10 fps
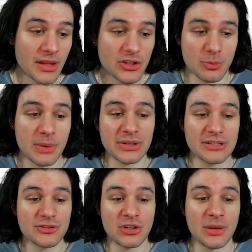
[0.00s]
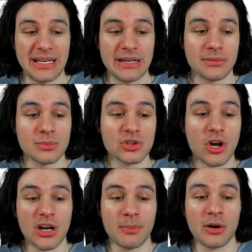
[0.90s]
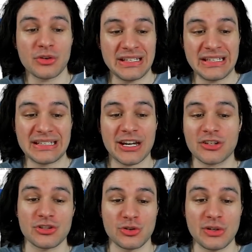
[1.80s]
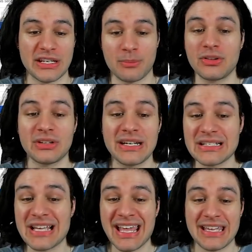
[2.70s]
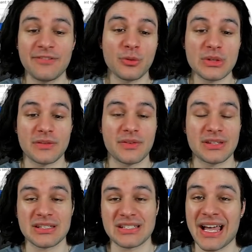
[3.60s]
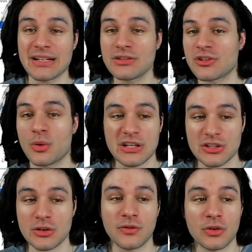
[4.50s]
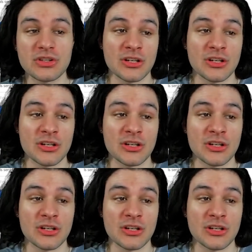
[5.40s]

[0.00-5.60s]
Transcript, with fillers: So people can tune in, hear him talk about the character's unique abilities, influences of its design, so on and so forth.